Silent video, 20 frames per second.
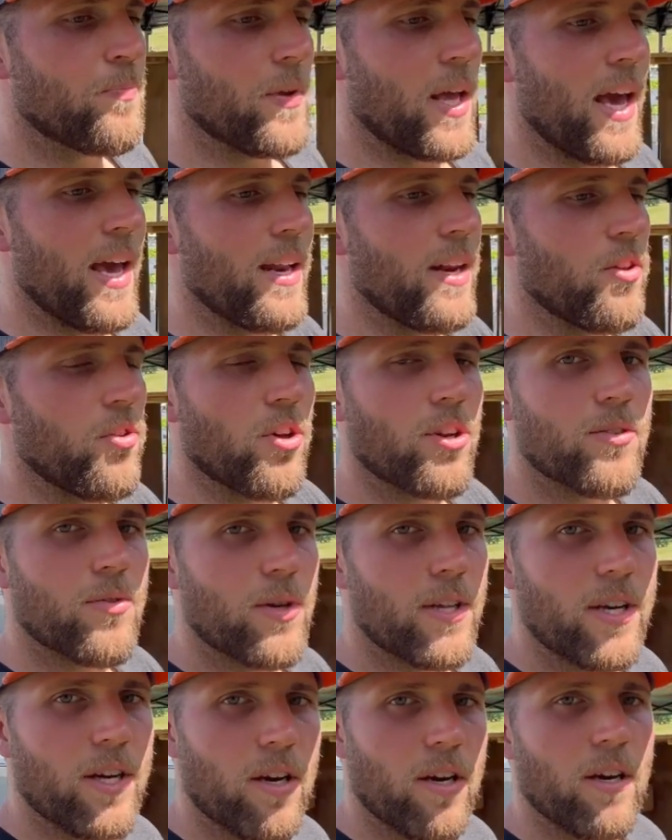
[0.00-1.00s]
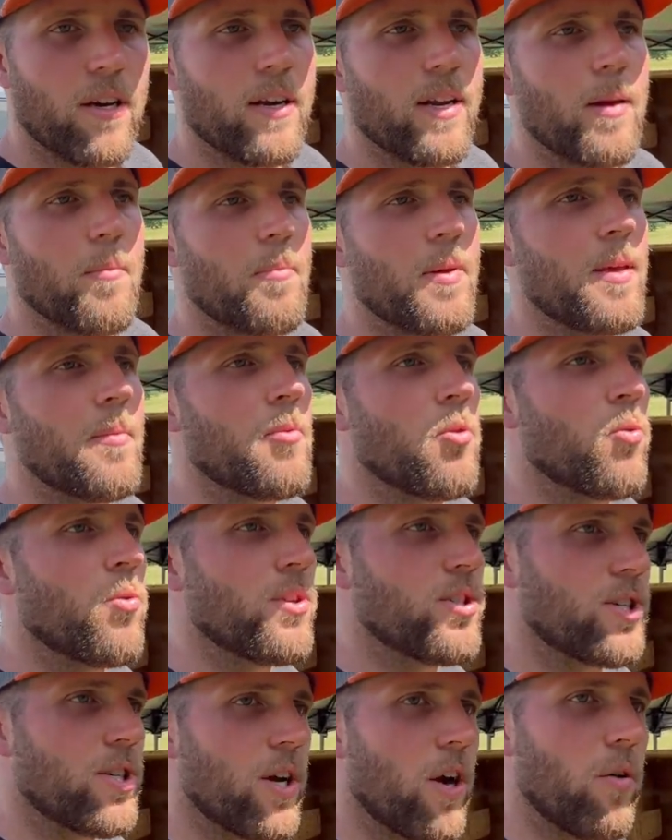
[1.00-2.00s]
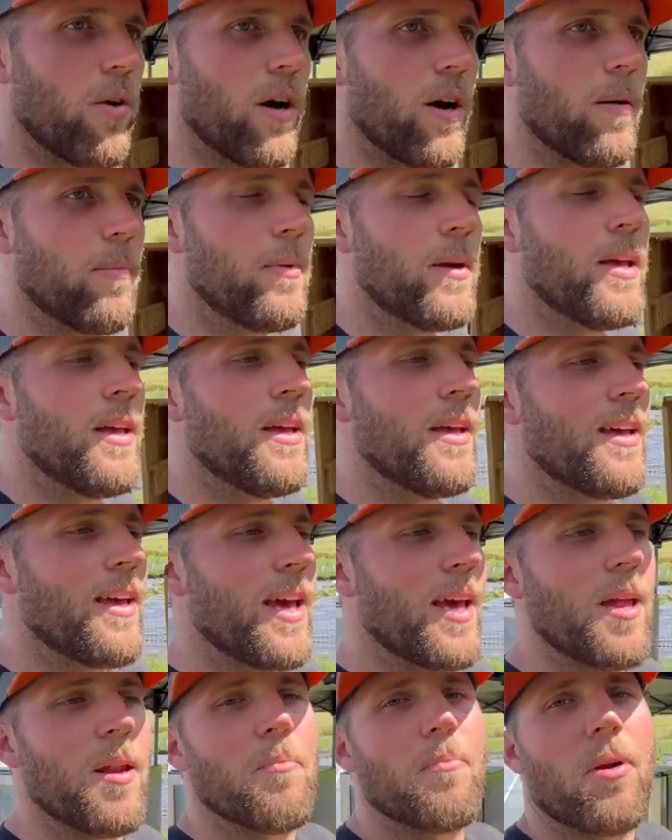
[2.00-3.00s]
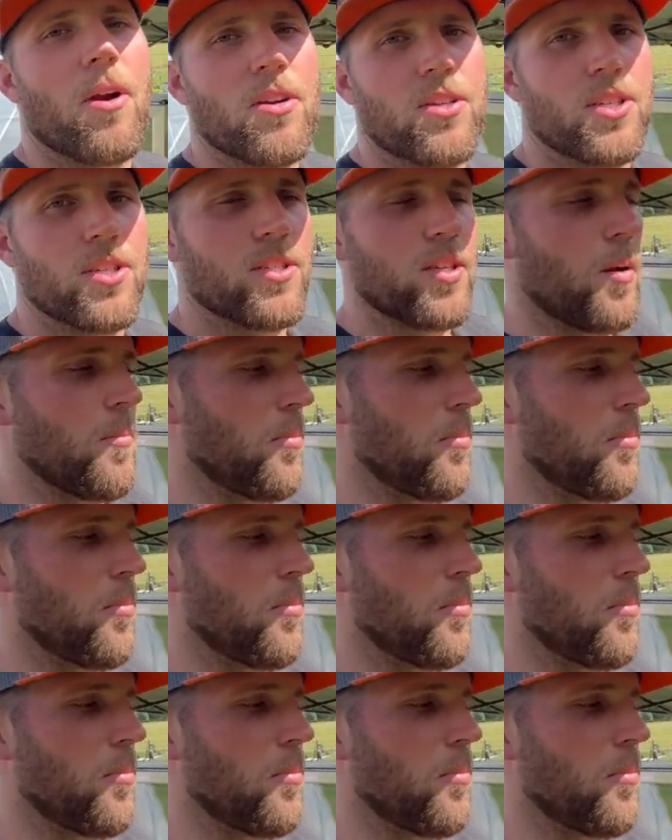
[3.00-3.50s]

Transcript: and it looked really good, and people would show up and purchase our